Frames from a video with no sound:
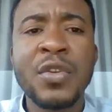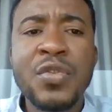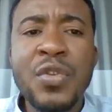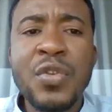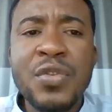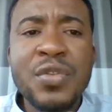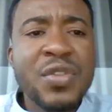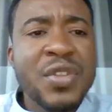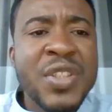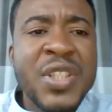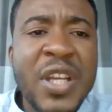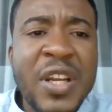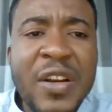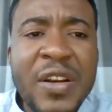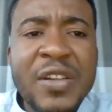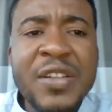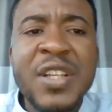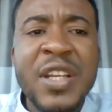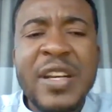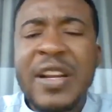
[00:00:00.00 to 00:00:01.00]
So
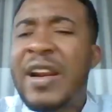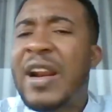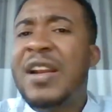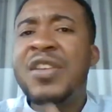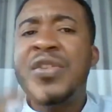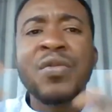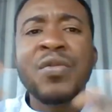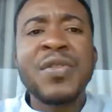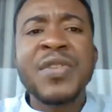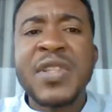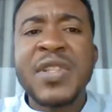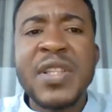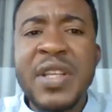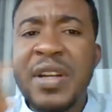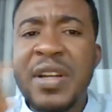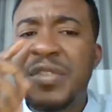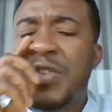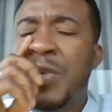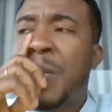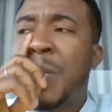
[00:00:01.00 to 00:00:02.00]
generally, you will
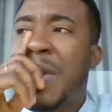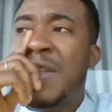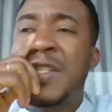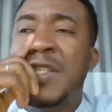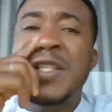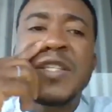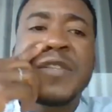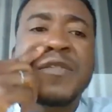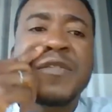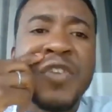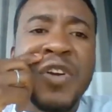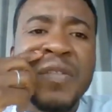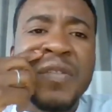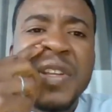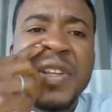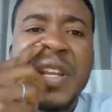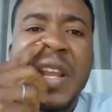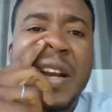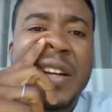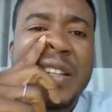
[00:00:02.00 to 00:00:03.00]
see enterprises
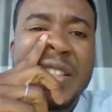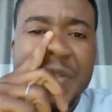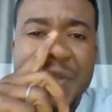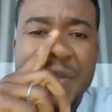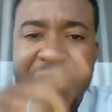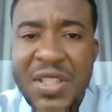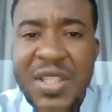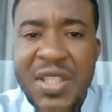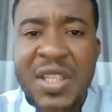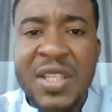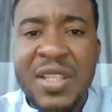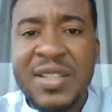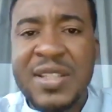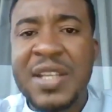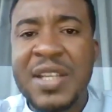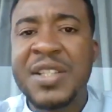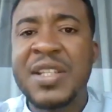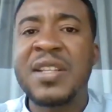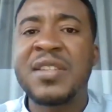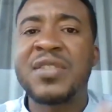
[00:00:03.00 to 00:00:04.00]
involved in
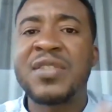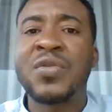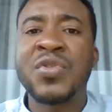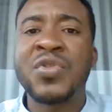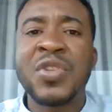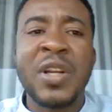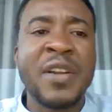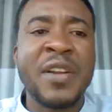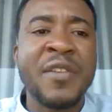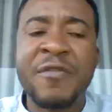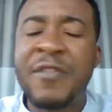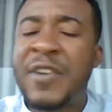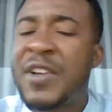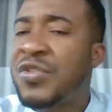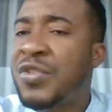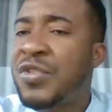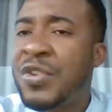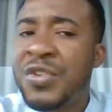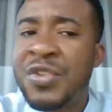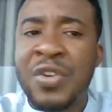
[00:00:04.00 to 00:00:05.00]
activities such as social
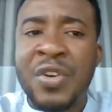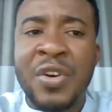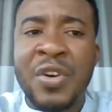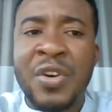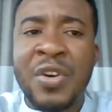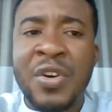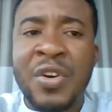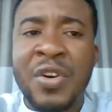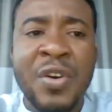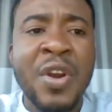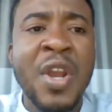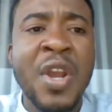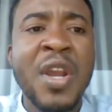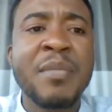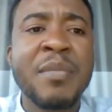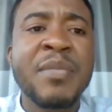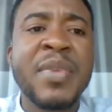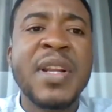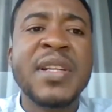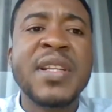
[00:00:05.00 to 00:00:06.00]
infrastructure,
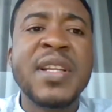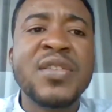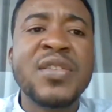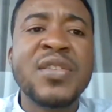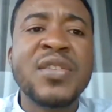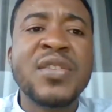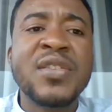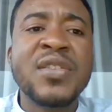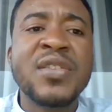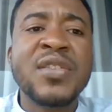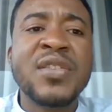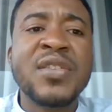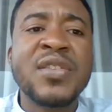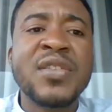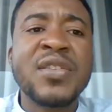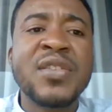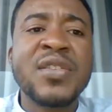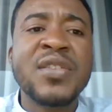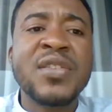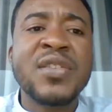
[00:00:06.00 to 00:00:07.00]
building
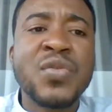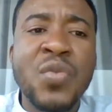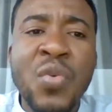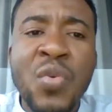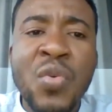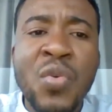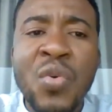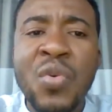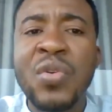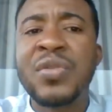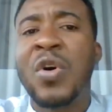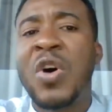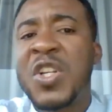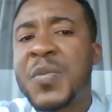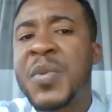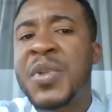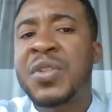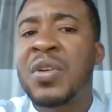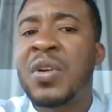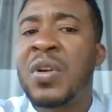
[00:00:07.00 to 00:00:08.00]
school,
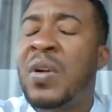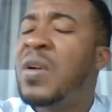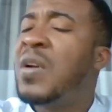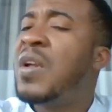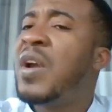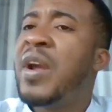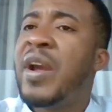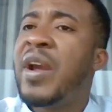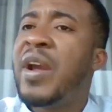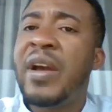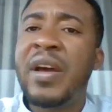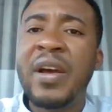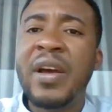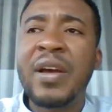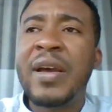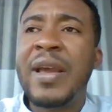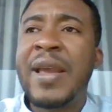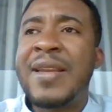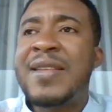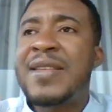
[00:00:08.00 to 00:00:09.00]
hospital,
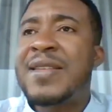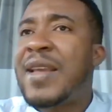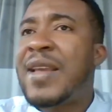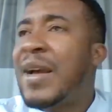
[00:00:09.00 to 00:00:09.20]
and